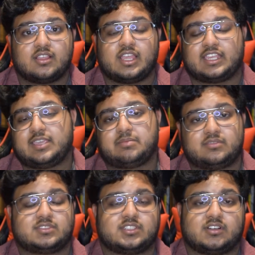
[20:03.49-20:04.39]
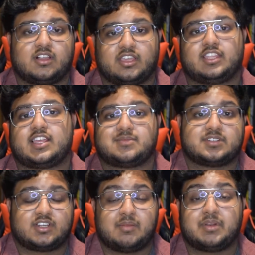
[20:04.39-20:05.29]
I keep still calling
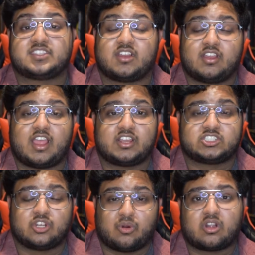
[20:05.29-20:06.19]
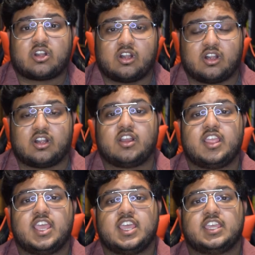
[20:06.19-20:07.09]
Taskmaster him, but it's a show her
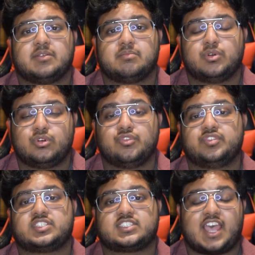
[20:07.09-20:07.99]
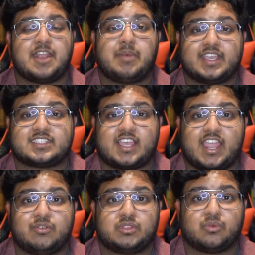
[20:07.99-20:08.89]
moves side by
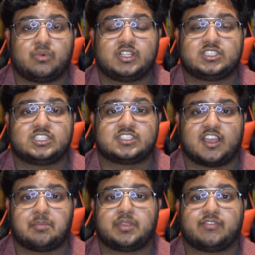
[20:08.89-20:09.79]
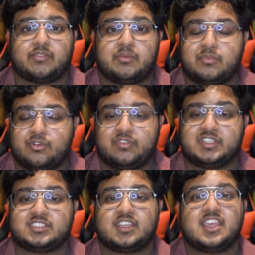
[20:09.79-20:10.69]
side with the one she's copying from the
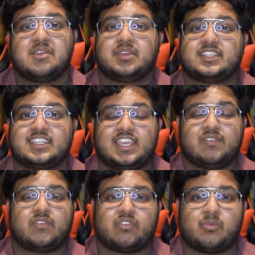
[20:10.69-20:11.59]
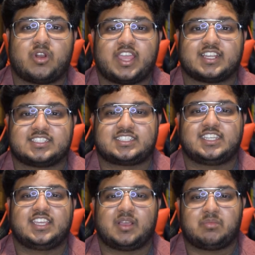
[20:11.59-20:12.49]
movies. Because even from what I could
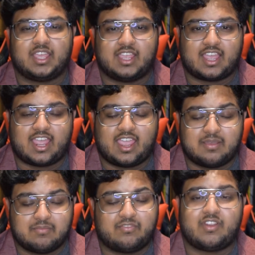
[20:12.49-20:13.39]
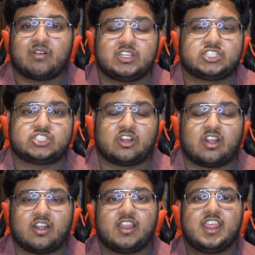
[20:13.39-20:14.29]
see, I'm very
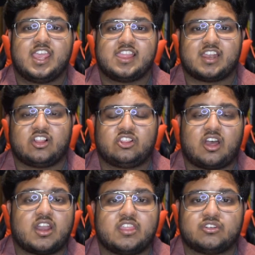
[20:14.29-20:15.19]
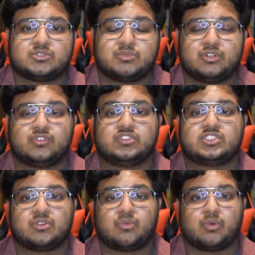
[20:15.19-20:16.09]
sure that a lot of those
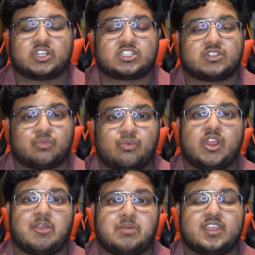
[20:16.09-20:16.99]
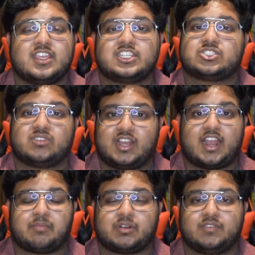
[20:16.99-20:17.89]
moves were ripped straight out
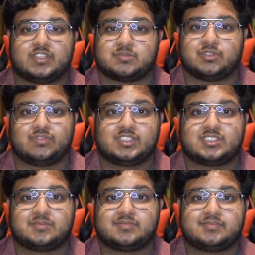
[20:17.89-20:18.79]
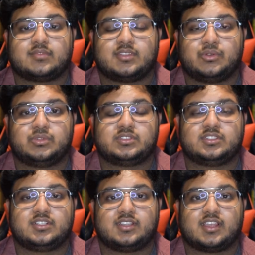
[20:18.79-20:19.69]
of previous movies. It was
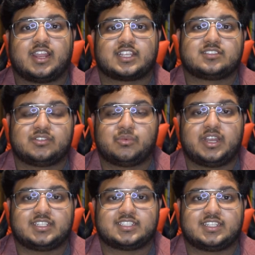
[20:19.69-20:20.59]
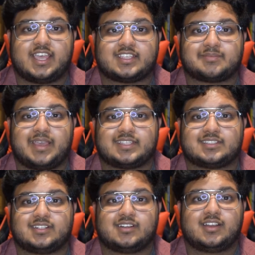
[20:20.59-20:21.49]
an excellent way to see Taskmaster.